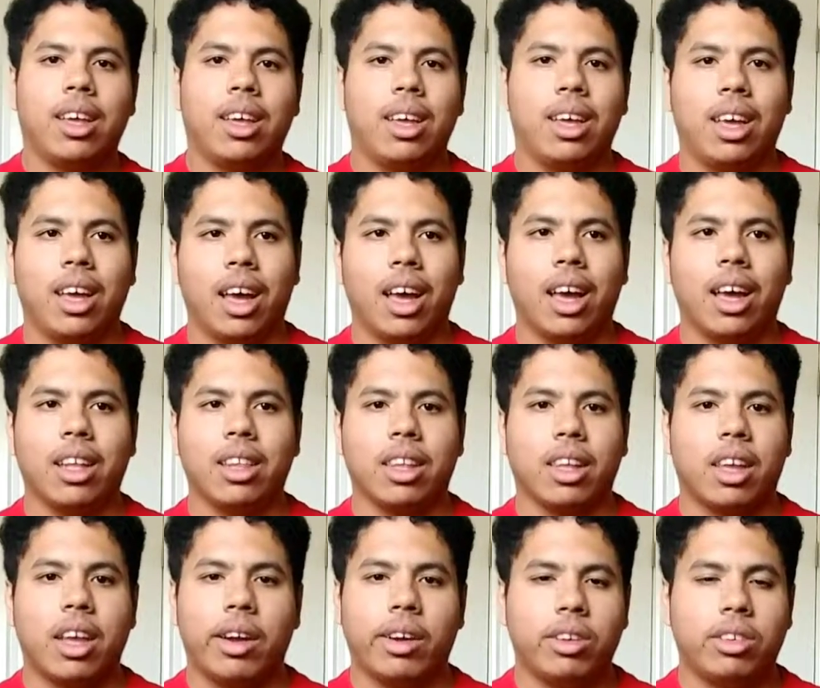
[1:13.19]
and the
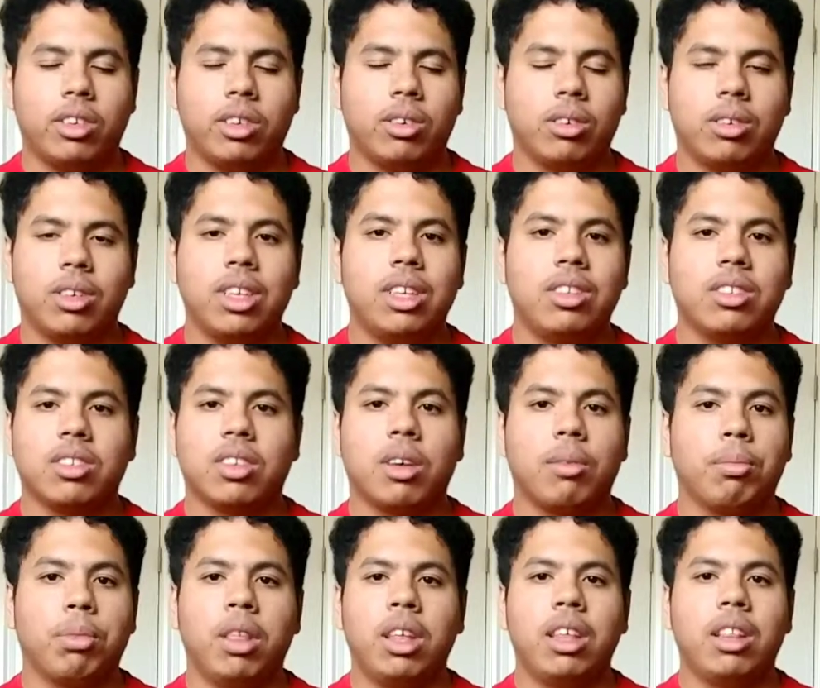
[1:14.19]
character he's
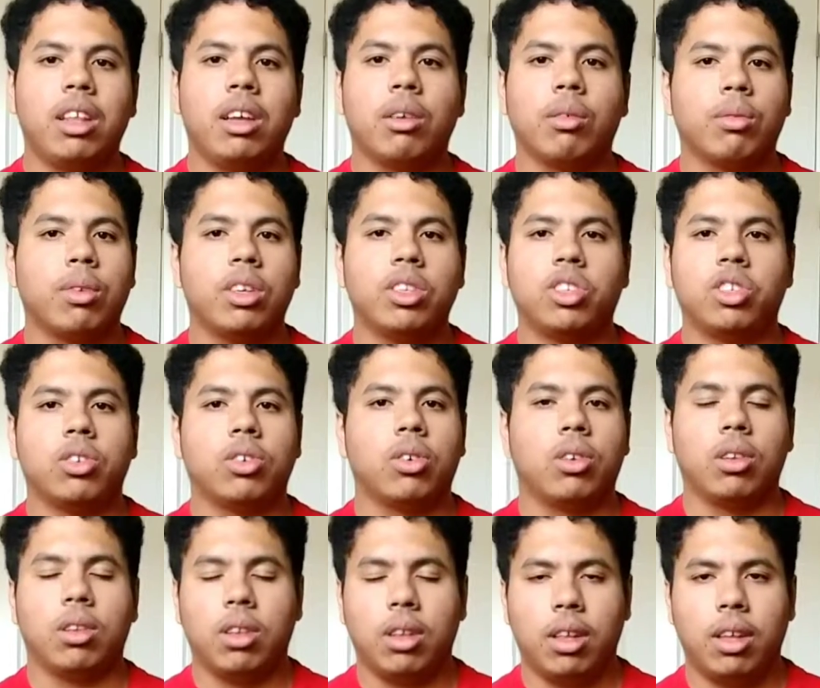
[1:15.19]
completely
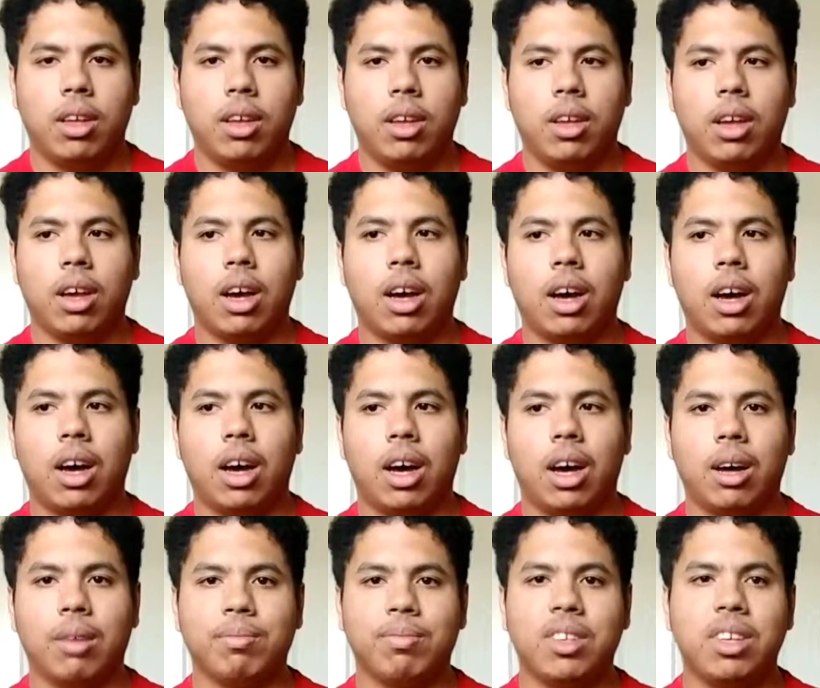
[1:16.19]
original.
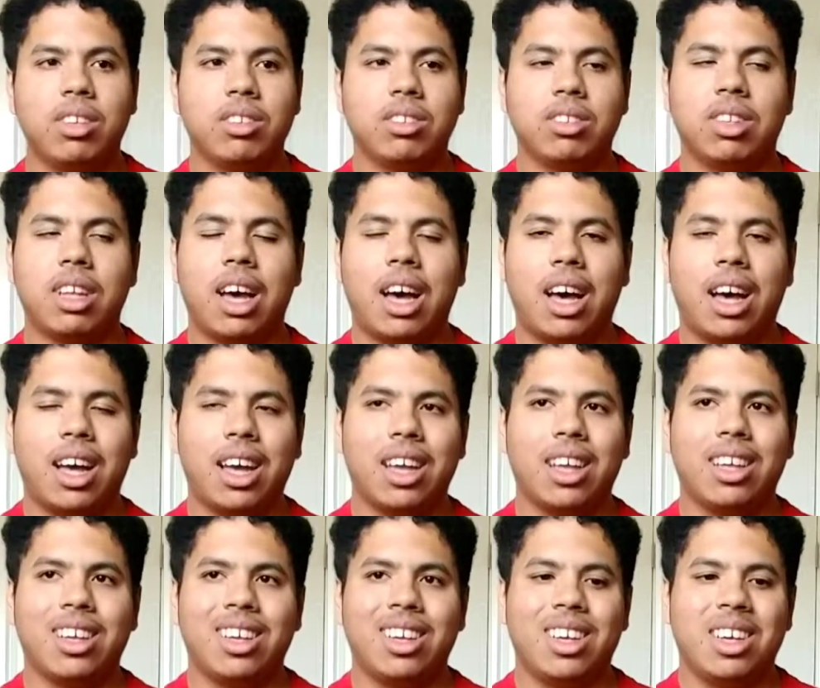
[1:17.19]
Um, he's
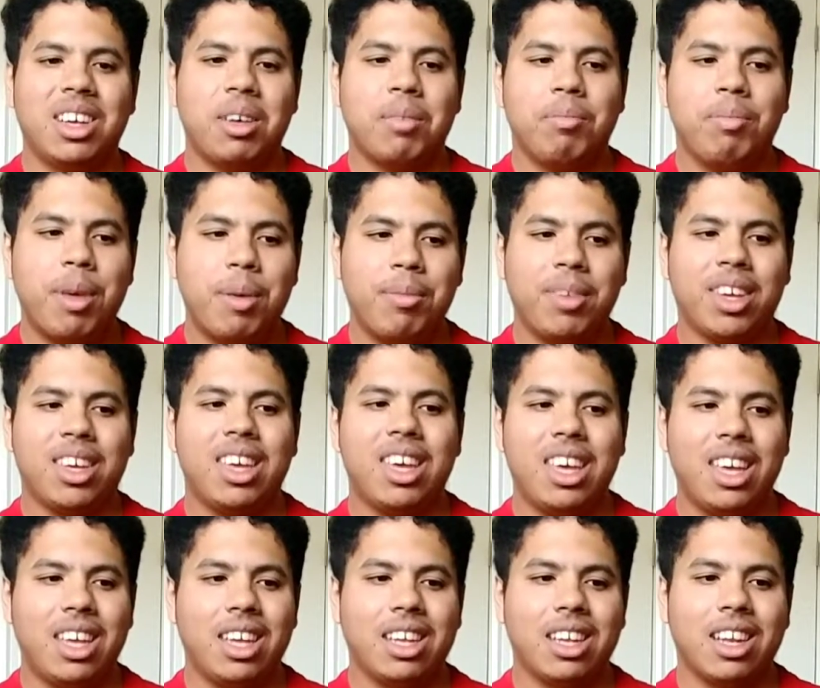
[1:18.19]
not
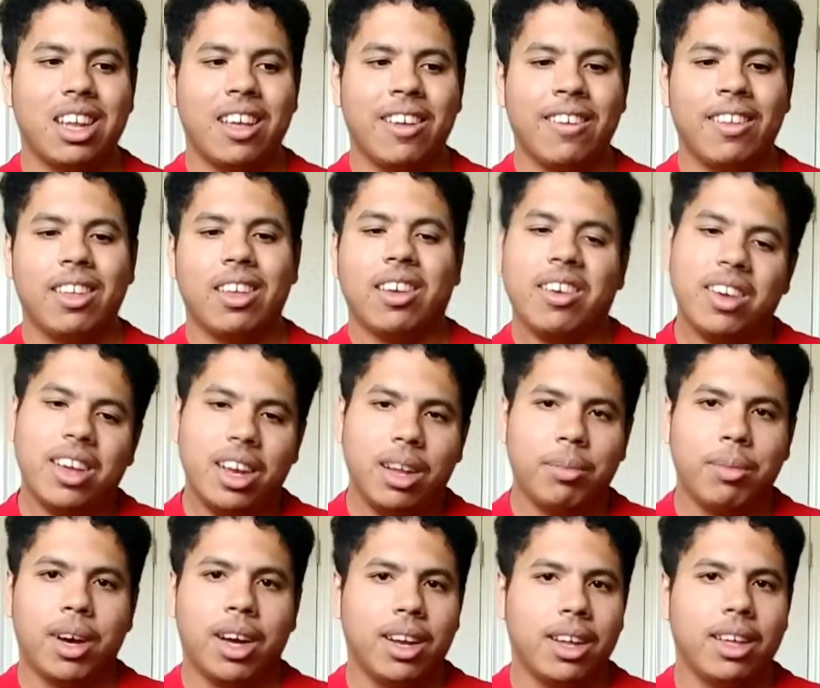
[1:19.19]
mimicking
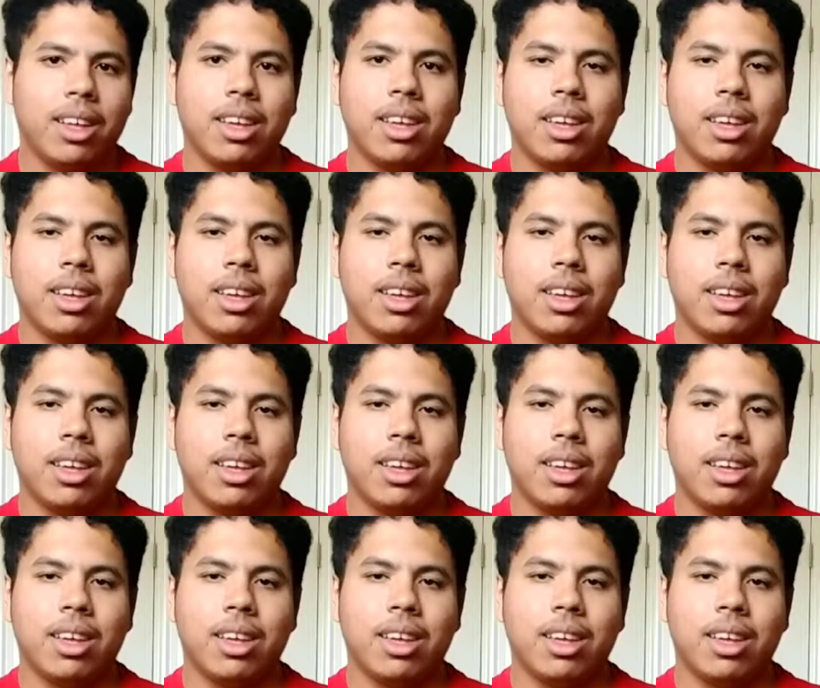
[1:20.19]
anybody.